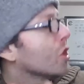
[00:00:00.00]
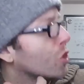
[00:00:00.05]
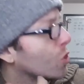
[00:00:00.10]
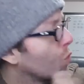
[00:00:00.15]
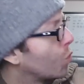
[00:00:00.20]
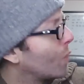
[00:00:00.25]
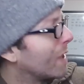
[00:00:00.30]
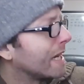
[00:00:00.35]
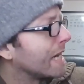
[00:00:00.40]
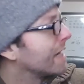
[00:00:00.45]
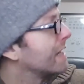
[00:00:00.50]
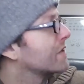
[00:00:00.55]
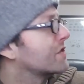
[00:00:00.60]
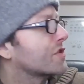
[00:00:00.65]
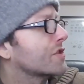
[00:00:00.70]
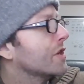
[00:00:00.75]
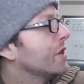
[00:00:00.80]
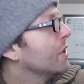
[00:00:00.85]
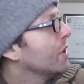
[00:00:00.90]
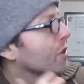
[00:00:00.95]
your
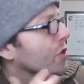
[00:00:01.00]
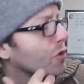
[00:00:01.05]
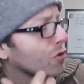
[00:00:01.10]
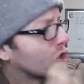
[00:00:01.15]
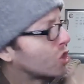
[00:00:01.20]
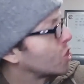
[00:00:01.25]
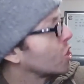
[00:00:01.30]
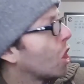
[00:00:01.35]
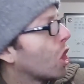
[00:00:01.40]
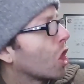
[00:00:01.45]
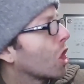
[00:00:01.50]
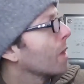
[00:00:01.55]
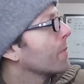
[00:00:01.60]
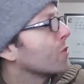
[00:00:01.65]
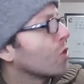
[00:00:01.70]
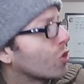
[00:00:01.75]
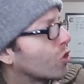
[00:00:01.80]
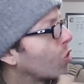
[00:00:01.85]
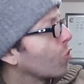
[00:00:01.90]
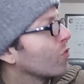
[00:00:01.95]
wittiness, your charm,
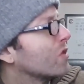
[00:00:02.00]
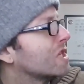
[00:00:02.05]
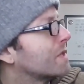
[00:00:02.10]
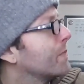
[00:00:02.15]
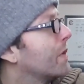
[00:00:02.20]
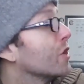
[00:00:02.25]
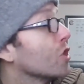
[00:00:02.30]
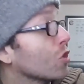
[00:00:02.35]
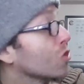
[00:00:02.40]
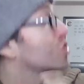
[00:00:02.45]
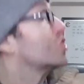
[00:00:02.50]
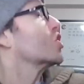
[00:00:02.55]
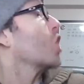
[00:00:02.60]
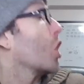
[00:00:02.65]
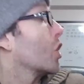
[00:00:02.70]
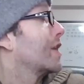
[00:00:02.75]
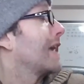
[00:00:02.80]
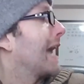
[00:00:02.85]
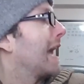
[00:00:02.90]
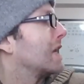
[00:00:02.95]
your charisma, your
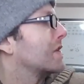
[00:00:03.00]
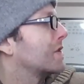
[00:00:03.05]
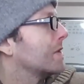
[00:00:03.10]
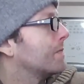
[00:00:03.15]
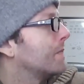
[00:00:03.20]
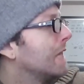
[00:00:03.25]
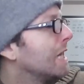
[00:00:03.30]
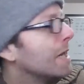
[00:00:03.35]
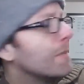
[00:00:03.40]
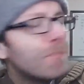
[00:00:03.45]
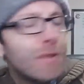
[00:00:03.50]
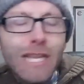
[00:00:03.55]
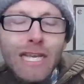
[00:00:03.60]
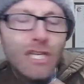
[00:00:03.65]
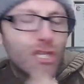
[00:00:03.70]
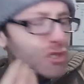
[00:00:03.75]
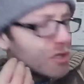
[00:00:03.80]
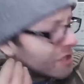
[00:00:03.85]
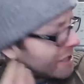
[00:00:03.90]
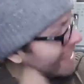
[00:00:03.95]
sarcasm.
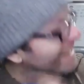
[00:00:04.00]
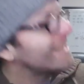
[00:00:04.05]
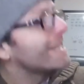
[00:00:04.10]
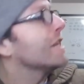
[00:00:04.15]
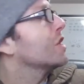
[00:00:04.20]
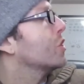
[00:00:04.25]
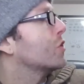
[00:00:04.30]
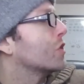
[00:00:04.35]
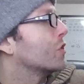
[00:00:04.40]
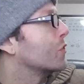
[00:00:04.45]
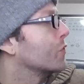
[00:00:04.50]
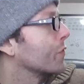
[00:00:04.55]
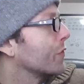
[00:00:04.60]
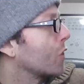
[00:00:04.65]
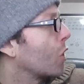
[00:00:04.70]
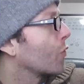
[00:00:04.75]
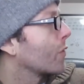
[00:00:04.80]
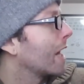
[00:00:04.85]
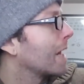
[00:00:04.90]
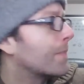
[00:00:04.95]
Please just continue to do it,
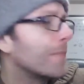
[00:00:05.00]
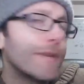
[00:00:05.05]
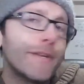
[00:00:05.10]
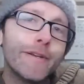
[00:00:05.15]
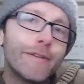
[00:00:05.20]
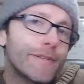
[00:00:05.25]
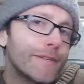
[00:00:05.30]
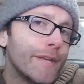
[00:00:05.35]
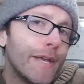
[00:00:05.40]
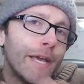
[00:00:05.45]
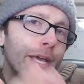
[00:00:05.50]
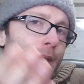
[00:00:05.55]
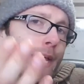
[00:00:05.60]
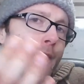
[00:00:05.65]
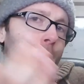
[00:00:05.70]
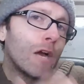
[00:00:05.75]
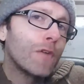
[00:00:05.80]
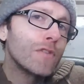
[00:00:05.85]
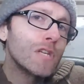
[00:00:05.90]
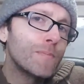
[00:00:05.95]
all right? Because,
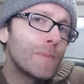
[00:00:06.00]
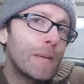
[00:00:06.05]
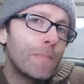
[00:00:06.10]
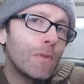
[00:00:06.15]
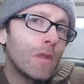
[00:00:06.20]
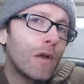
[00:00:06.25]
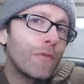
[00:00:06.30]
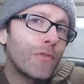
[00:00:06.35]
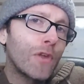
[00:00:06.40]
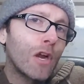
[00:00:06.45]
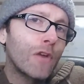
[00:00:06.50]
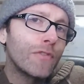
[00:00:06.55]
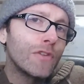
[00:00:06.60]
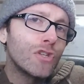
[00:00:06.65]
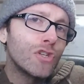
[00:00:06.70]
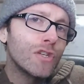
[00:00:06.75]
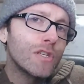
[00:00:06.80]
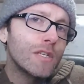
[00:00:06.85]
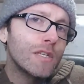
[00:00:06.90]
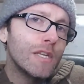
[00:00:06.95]
you know, there's people out there
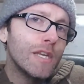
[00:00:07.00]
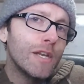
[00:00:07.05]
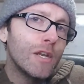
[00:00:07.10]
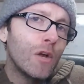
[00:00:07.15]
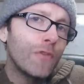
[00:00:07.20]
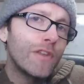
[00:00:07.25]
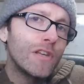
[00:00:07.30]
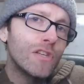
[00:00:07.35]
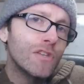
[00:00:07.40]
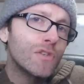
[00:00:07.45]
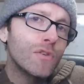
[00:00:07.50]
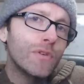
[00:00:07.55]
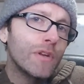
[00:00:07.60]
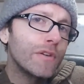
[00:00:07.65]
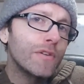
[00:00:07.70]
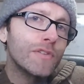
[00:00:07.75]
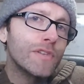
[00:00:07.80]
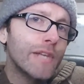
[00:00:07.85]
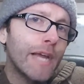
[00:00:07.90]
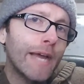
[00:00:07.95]
that just, you know, they just don't
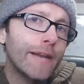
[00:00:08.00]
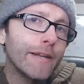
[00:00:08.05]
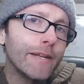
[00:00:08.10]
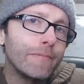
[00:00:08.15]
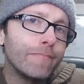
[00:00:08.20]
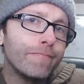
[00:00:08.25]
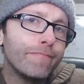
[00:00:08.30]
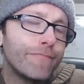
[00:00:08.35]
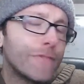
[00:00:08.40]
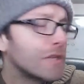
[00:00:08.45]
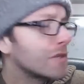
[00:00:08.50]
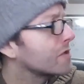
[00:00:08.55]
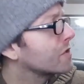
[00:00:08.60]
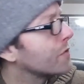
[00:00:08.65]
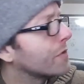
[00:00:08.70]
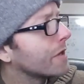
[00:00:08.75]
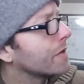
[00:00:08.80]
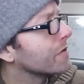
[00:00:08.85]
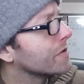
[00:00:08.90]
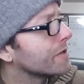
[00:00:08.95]
understand it. They just
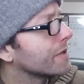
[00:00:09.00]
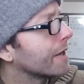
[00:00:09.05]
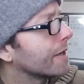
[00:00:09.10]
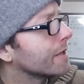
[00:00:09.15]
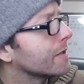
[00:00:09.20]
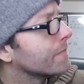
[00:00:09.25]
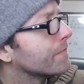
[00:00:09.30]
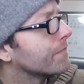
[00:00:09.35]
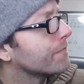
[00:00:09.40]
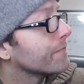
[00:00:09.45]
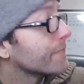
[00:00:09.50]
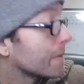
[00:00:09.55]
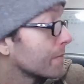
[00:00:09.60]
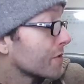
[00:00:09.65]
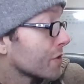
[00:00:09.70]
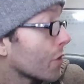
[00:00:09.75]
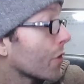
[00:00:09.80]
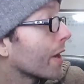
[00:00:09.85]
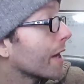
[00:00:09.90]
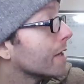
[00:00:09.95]
don't understand it. I'm
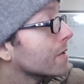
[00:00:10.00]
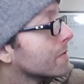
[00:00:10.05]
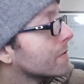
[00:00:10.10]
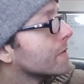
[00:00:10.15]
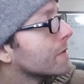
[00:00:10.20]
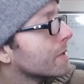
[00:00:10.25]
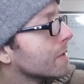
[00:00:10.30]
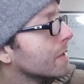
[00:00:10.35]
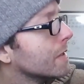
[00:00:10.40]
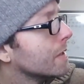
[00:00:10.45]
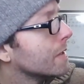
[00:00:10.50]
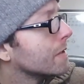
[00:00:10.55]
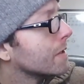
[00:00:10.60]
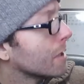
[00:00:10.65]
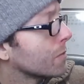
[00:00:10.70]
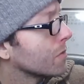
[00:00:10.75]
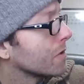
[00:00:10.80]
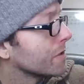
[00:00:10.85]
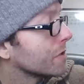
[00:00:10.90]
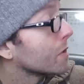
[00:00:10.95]
sorry.
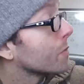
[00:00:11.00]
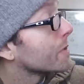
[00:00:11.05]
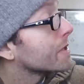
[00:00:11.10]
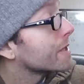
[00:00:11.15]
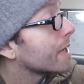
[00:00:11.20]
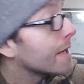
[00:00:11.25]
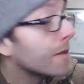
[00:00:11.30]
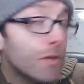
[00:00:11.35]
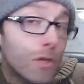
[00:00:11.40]
I'm really sorry. What's that?